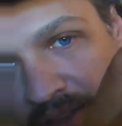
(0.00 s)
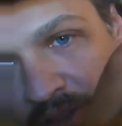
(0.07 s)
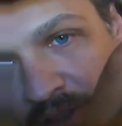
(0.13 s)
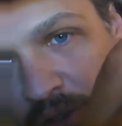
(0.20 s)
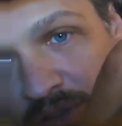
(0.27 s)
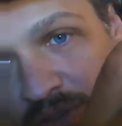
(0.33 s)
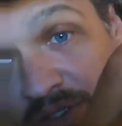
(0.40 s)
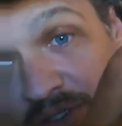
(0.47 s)

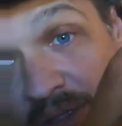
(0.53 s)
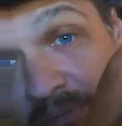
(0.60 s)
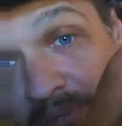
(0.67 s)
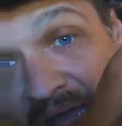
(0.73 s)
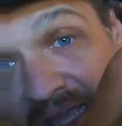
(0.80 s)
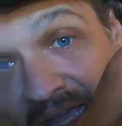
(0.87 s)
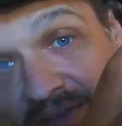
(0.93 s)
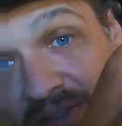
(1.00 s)
Those are the
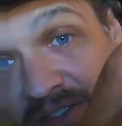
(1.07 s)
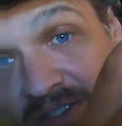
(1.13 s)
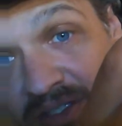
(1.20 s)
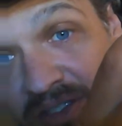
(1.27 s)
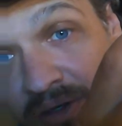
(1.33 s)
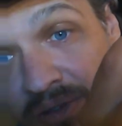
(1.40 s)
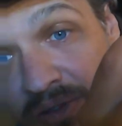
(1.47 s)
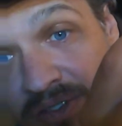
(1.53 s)
back of the
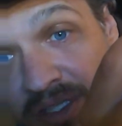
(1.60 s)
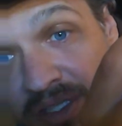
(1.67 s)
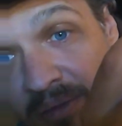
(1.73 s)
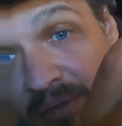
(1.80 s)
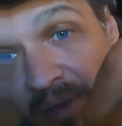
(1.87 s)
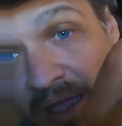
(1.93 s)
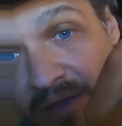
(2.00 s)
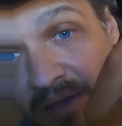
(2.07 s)
skulls in
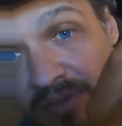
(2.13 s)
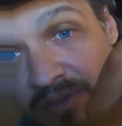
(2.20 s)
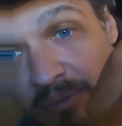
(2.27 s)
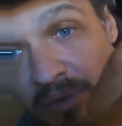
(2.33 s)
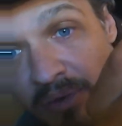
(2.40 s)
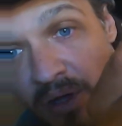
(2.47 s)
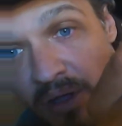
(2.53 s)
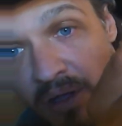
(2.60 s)
the back of the
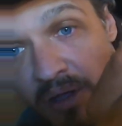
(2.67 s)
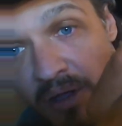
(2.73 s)
book.